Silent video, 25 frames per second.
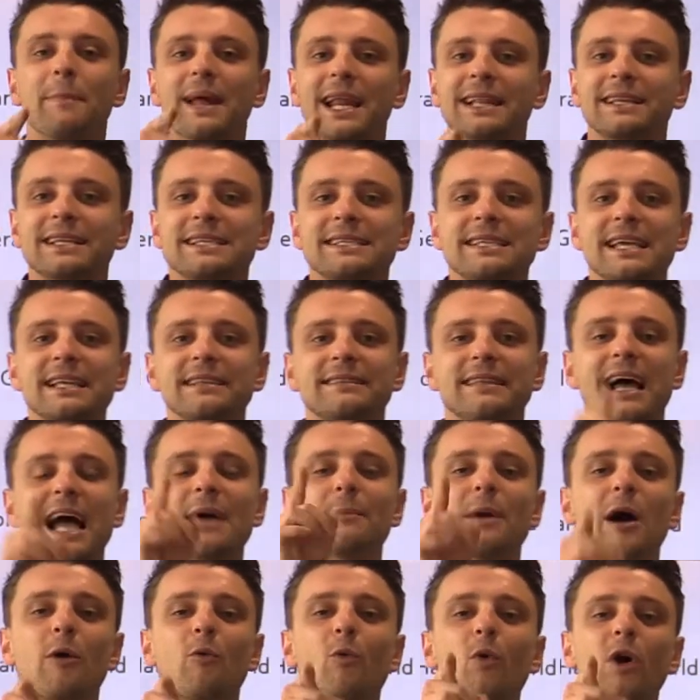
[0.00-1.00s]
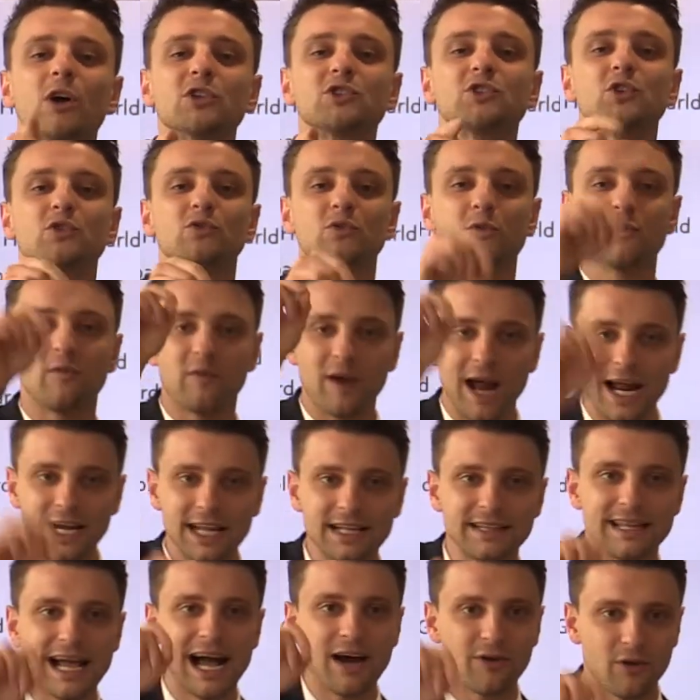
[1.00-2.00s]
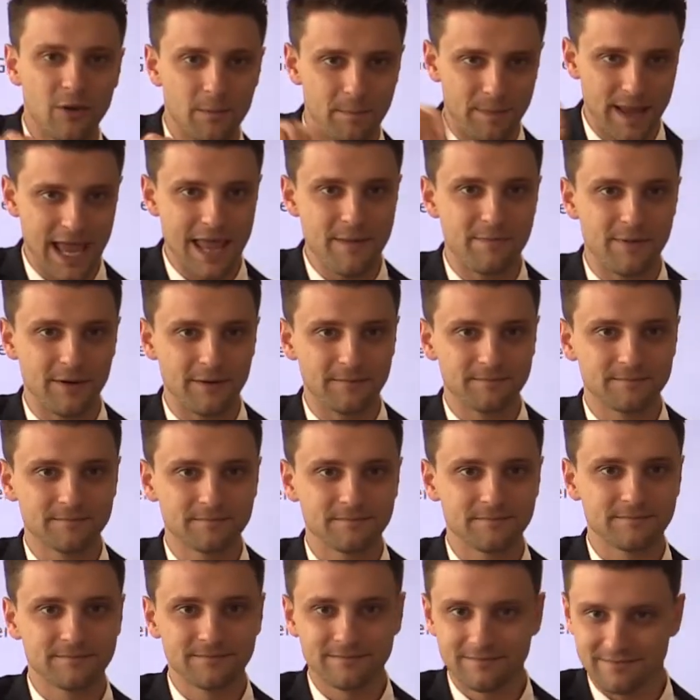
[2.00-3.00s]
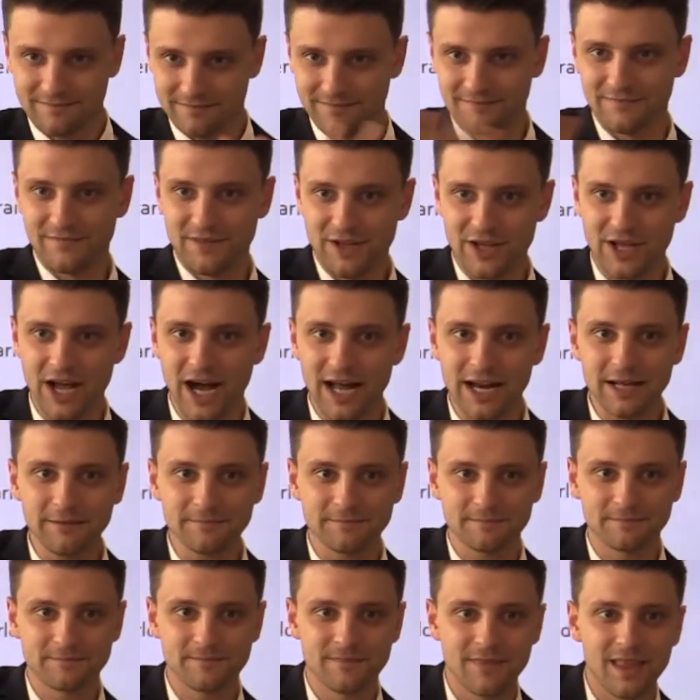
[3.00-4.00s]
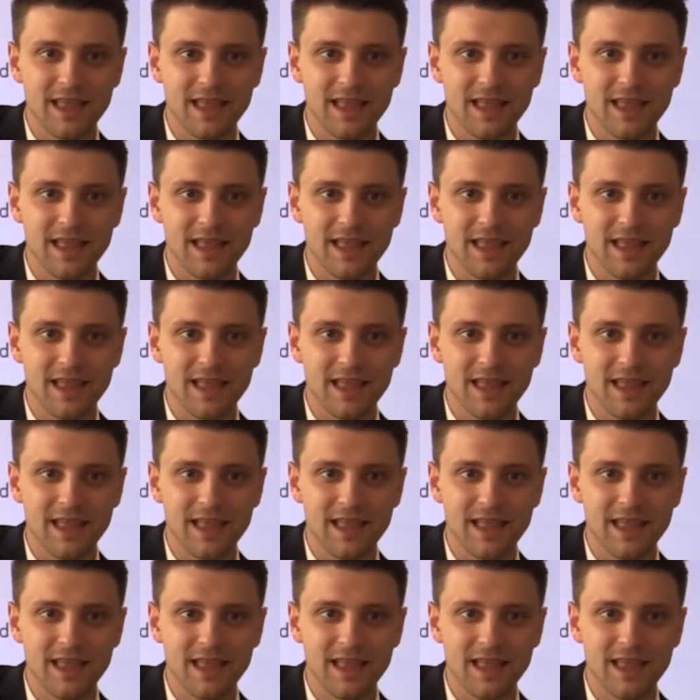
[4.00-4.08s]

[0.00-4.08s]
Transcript: but at the same time, I want you to write it down on paper. You got it?